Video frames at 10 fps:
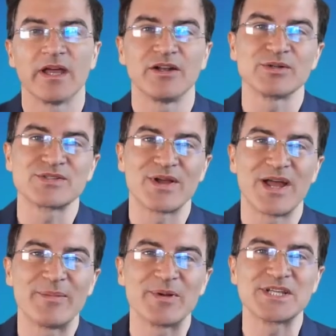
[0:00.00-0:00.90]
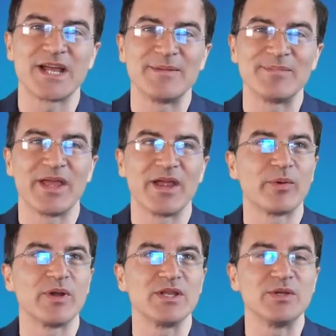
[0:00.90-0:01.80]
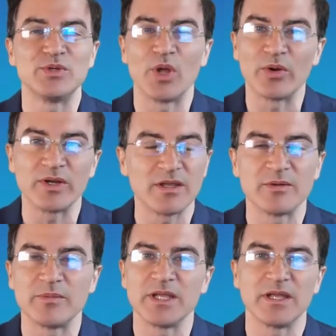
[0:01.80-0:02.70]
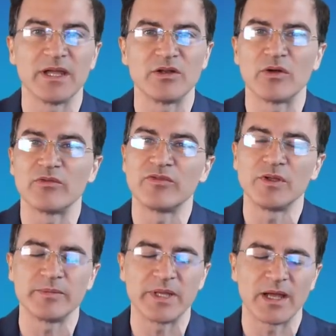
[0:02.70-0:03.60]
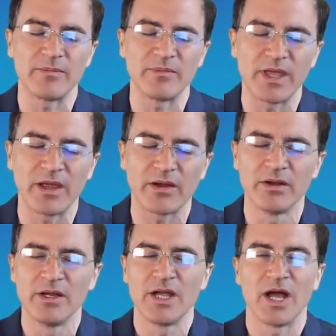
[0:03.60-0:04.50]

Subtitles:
and also how much I am there when you don't hear me and don't feel me. I'm there.